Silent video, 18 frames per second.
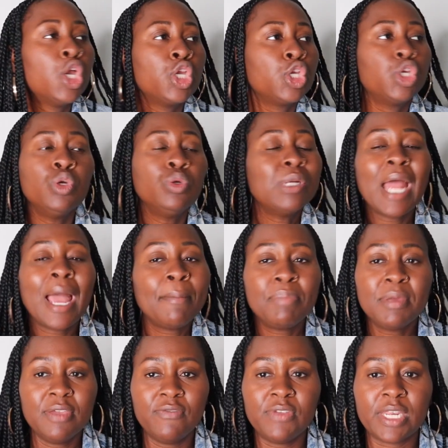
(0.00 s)
You're
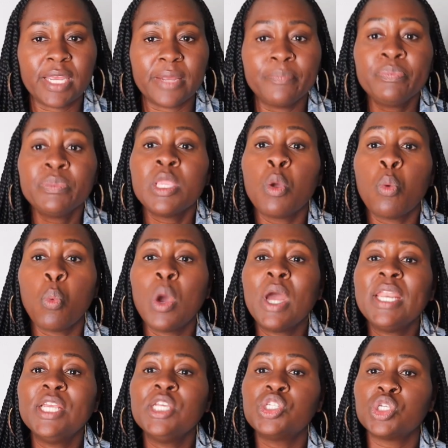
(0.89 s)
not pivoting.
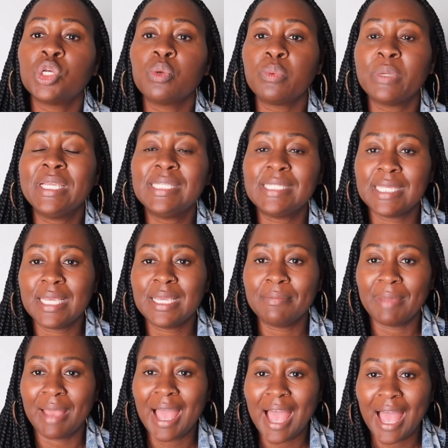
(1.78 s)
What is your
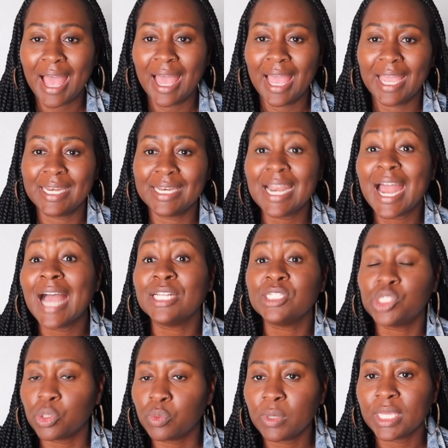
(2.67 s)
reasoning behind
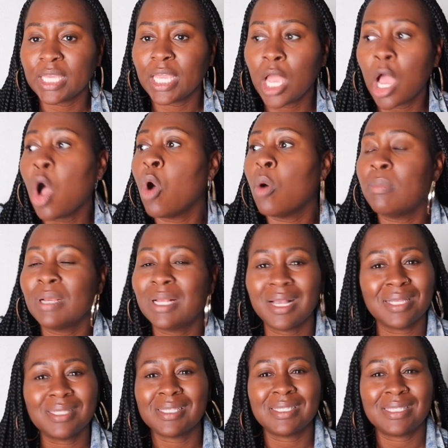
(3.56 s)
not doing it? Oh,
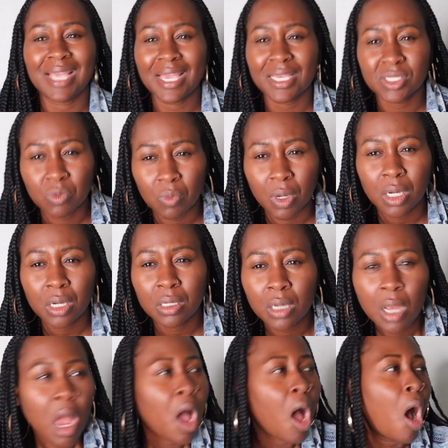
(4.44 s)
because it takes
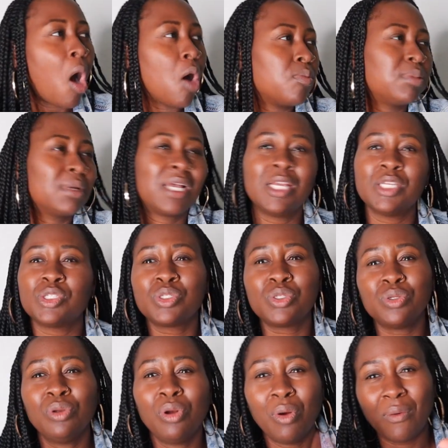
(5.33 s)
work. Oh,
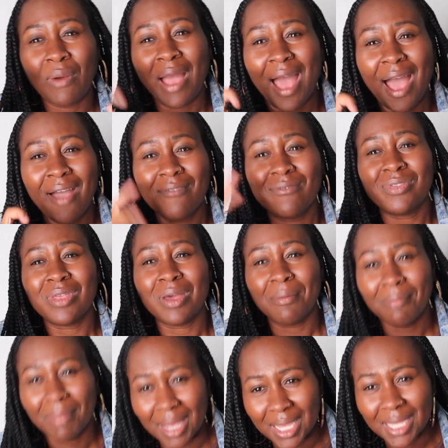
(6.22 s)
because you don't have the
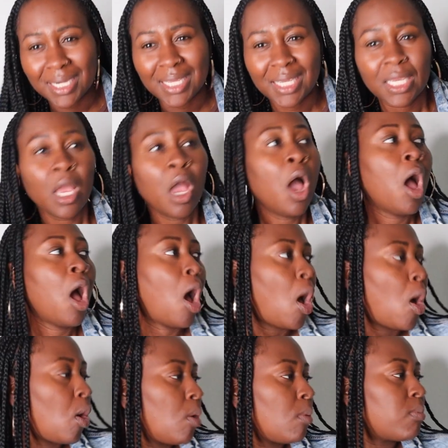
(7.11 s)
money.
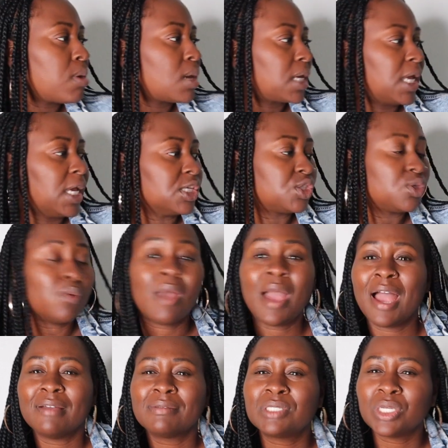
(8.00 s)
Oh, because you
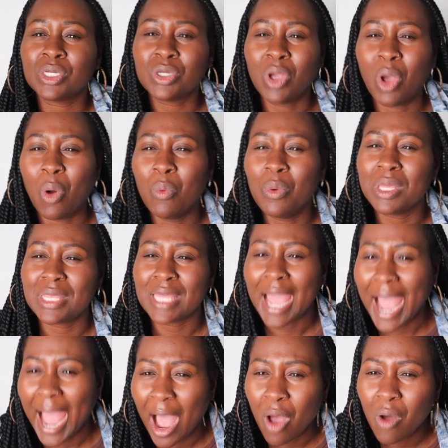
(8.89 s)
have to go
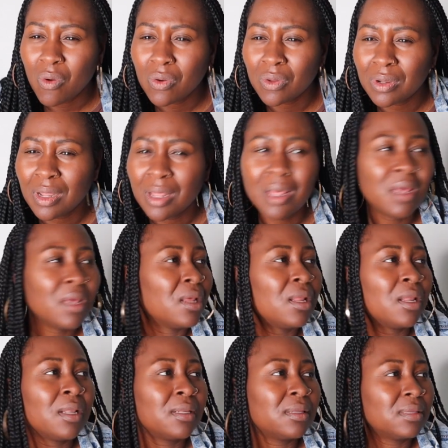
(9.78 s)
without.
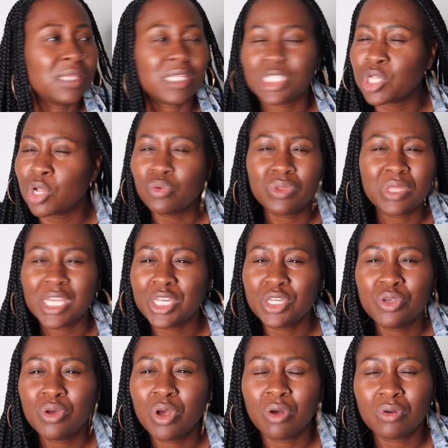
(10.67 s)
So
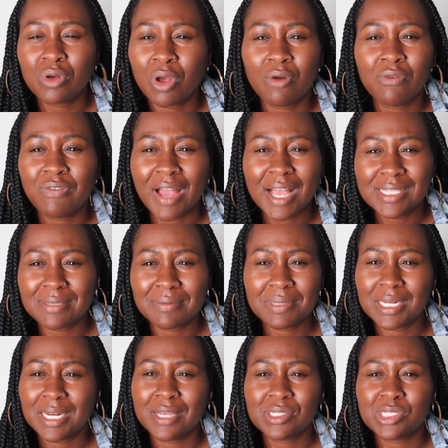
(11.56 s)
then you're going to go find
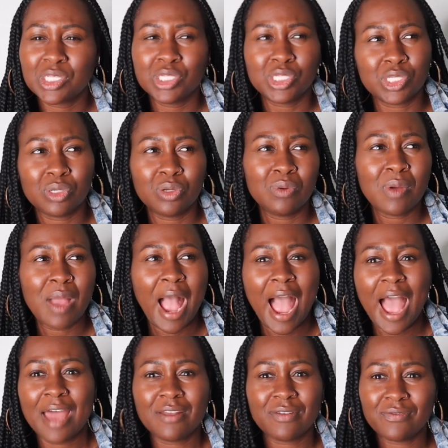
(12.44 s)
something else to do
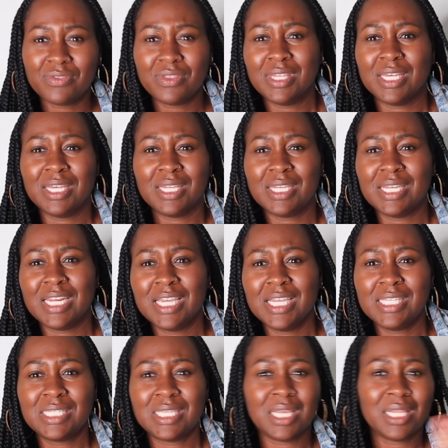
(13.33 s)
out of the
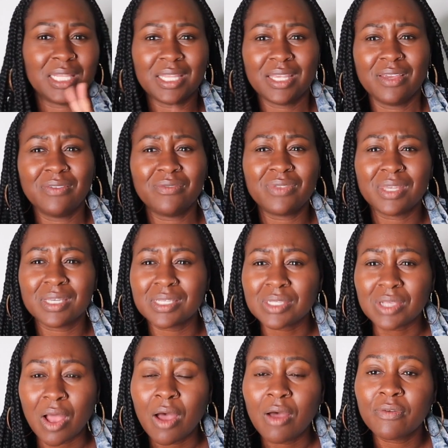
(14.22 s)
need to live the
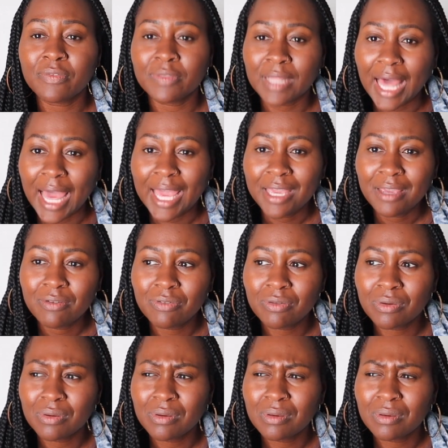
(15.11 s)
soft life?